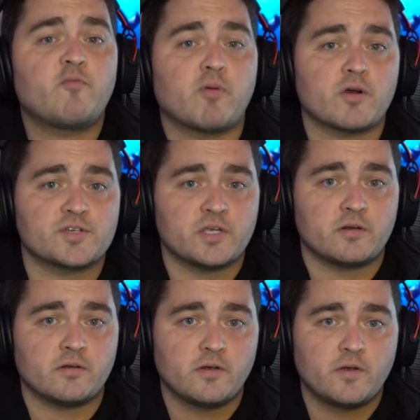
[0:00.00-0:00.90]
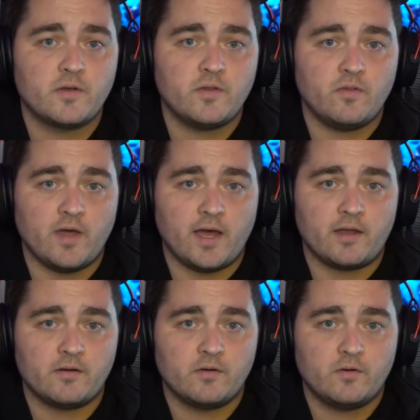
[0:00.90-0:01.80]
of person
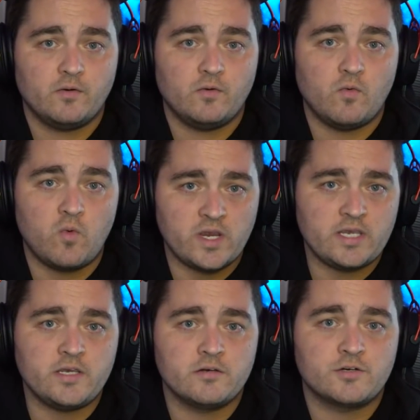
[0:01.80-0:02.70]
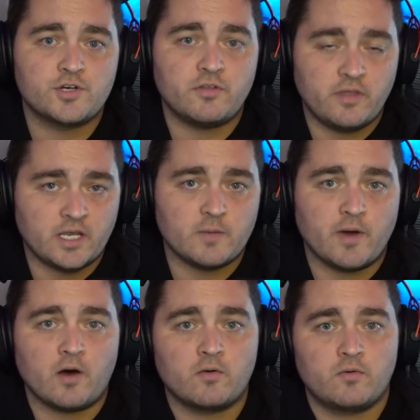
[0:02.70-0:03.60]
that we should think
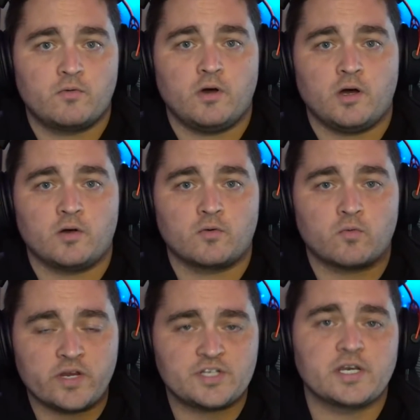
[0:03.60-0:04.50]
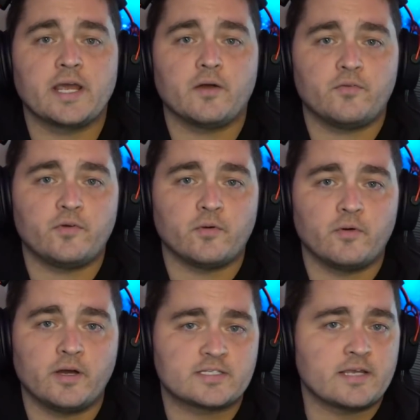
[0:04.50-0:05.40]
about uh, reaching out
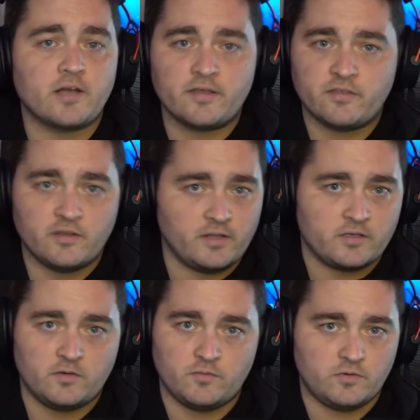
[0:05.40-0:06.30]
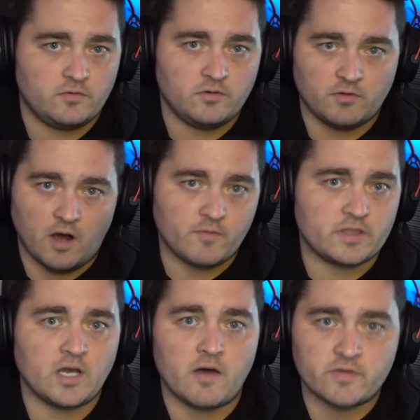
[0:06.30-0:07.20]
to. Because I, I think, like you, you, uh,
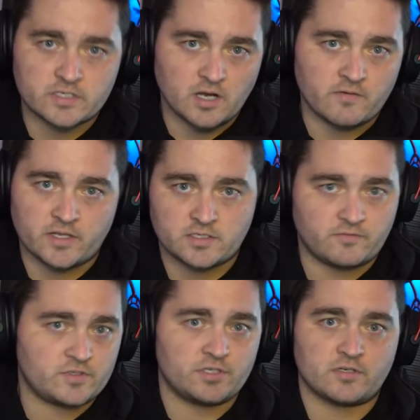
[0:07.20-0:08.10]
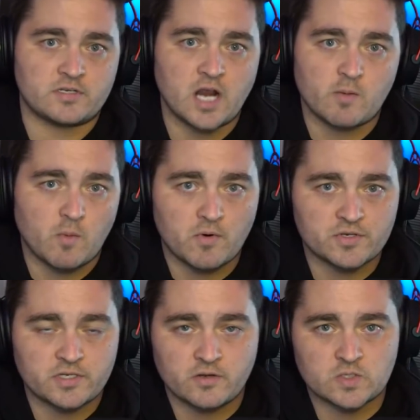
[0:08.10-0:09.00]
with the obvious caveats, like she's a terrible
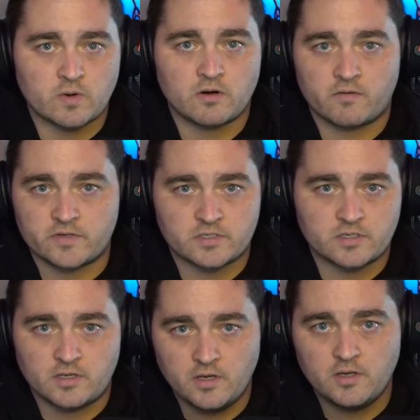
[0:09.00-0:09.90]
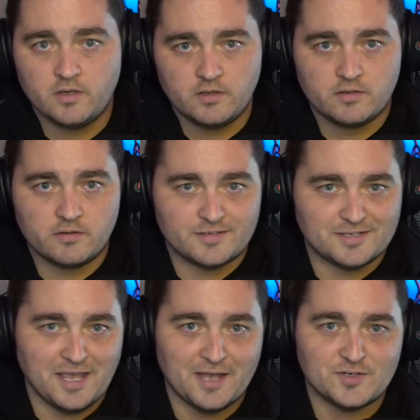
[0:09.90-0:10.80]
person elsewhere, obviously.
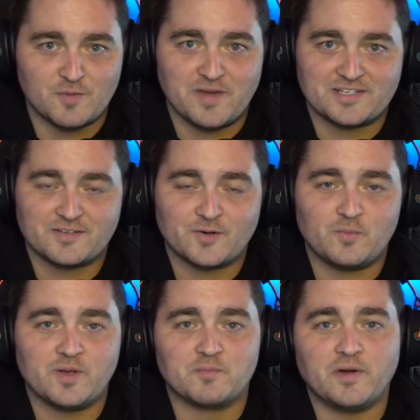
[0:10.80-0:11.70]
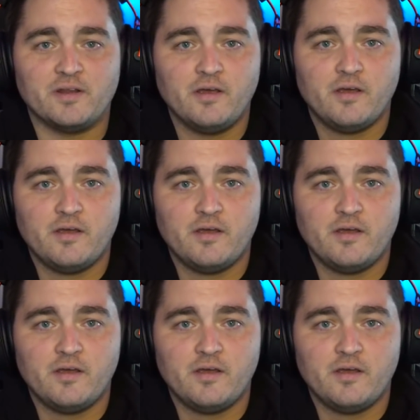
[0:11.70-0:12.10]
Let's hedge our bets a little bit, but